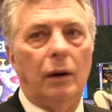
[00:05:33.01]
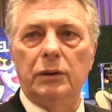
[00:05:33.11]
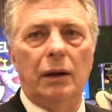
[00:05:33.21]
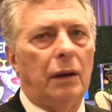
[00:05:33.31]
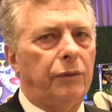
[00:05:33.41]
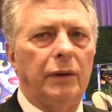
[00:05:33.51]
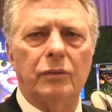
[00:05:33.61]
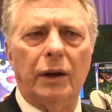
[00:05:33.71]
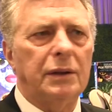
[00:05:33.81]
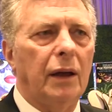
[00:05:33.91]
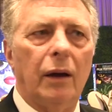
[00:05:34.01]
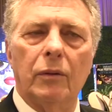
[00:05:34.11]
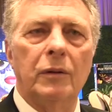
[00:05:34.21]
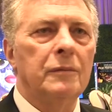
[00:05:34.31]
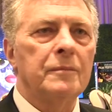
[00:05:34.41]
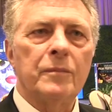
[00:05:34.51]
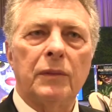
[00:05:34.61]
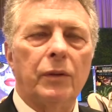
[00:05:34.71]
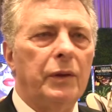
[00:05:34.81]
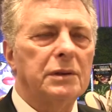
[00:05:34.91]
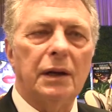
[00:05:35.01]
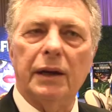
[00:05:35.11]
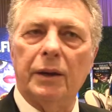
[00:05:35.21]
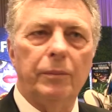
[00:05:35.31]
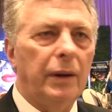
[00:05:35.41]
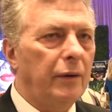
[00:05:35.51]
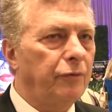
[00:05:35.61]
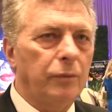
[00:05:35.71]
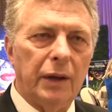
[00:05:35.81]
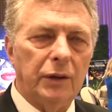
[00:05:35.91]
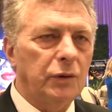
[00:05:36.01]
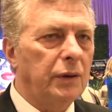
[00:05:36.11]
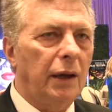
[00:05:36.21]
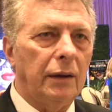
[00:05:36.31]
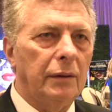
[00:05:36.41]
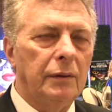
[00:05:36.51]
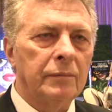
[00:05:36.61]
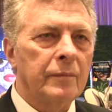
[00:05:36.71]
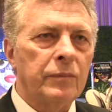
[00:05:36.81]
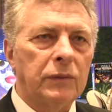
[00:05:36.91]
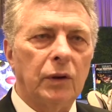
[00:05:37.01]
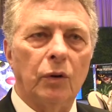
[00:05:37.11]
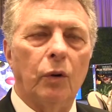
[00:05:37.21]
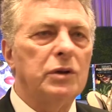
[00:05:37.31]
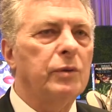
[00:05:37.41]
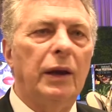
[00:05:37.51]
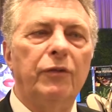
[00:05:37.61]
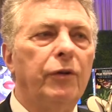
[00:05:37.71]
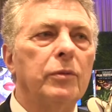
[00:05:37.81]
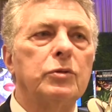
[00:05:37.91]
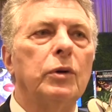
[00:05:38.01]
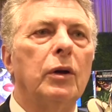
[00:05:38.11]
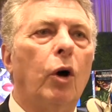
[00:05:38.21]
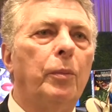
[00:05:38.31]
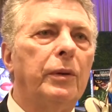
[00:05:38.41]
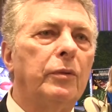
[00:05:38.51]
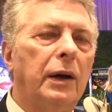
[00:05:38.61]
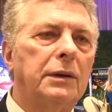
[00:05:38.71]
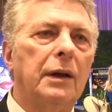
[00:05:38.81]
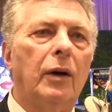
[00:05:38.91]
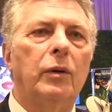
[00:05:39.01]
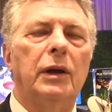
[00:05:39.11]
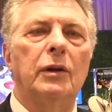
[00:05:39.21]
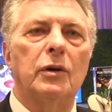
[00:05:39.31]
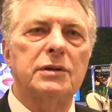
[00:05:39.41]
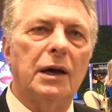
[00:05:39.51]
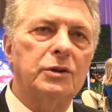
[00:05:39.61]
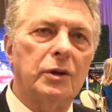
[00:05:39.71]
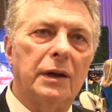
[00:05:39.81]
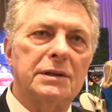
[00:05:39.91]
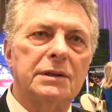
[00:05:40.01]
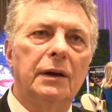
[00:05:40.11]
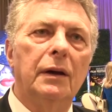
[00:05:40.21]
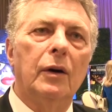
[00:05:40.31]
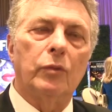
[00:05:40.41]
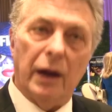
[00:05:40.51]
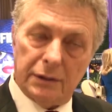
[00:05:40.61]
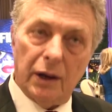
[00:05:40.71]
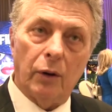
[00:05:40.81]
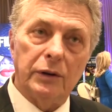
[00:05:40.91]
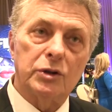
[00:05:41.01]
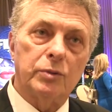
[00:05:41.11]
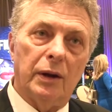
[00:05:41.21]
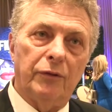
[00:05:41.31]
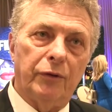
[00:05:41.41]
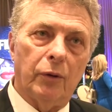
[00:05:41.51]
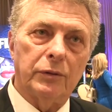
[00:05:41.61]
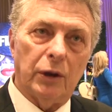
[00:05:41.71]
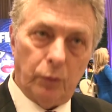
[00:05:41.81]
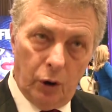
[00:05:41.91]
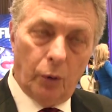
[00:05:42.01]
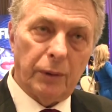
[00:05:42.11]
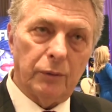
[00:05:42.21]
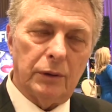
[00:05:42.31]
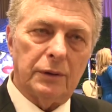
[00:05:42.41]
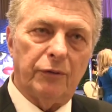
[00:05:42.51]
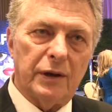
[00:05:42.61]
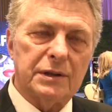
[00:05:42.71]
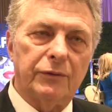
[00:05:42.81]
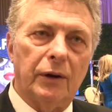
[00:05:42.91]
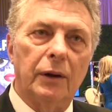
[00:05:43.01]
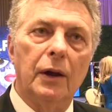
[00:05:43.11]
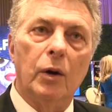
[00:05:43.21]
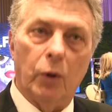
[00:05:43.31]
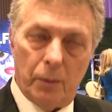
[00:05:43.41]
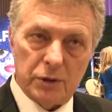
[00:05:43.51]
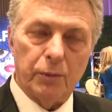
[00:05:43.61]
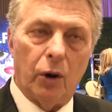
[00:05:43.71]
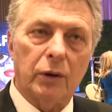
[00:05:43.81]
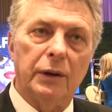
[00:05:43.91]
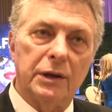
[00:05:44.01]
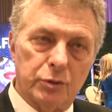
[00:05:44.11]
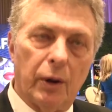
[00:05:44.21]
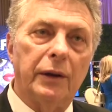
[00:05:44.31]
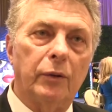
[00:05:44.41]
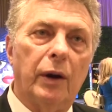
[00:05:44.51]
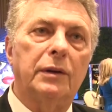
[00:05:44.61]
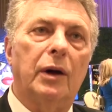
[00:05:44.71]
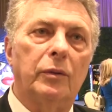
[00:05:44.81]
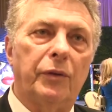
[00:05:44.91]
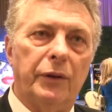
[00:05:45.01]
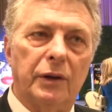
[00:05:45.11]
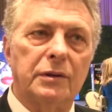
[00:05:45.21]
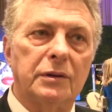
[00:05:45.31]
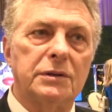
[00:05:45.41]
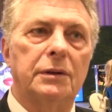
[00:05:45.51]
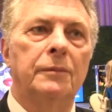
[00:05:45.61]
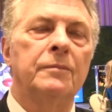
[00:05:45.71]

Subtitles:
Yeah, I think right now, things are getting better from day to day. You know, Israeli films will open right now in Los Angeles. Right now, an Israeli film that we opened the festival, Women's Balkan, is running right now in theaters.